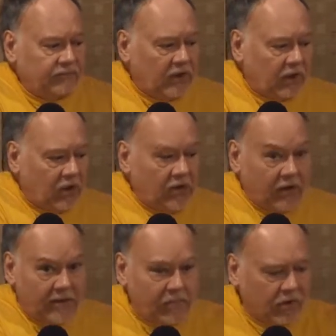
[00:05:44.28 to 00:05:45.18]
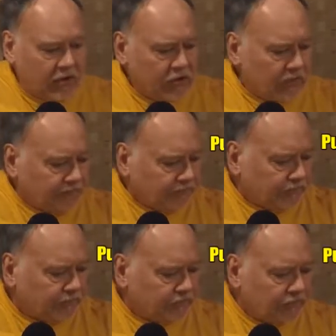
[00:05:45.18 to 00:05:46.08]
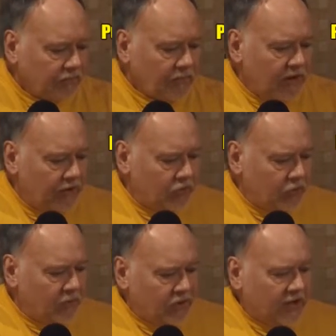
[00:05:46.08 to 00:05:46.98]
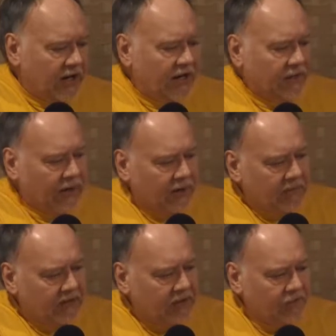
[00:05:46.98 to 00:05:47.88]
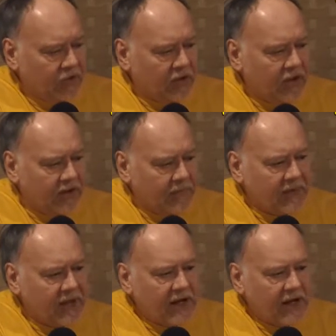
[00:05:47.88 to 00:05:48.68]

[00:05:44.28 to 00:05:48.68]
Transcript: along great books. There are two books I highly recommend if you can get them.